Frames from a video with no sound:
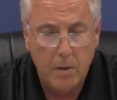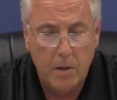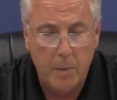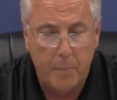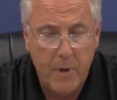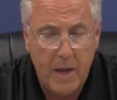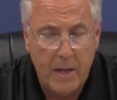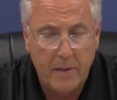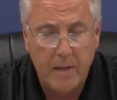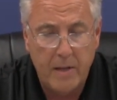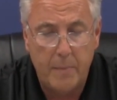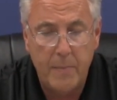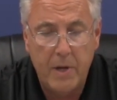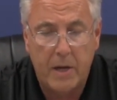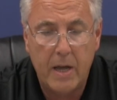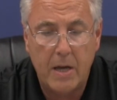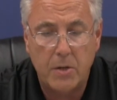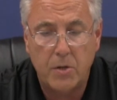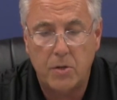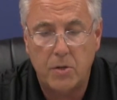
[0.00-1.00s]
The
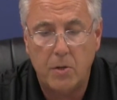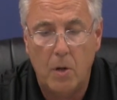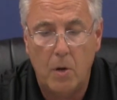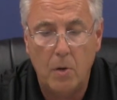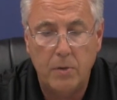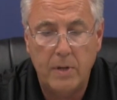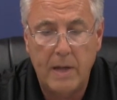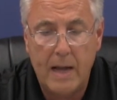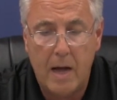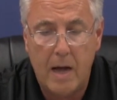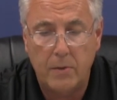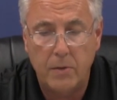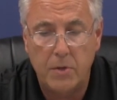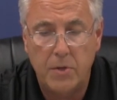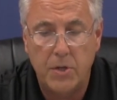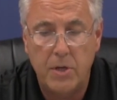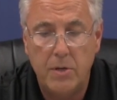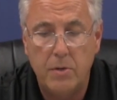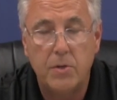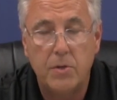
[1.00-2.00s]
pandemic has slowed down the
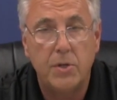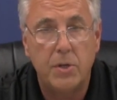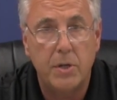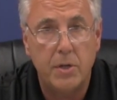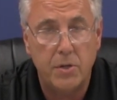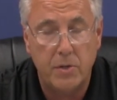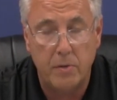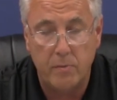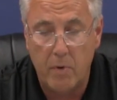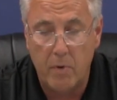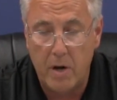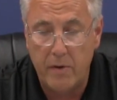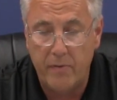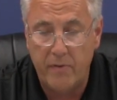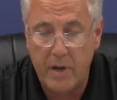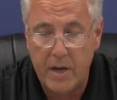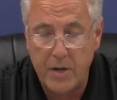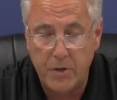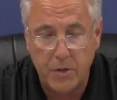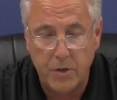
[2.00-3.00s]
senior citizen
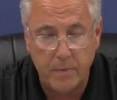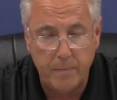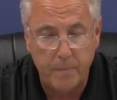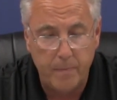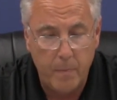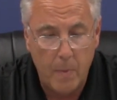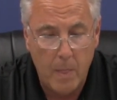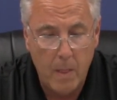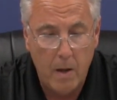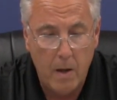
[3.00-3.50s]
renovation,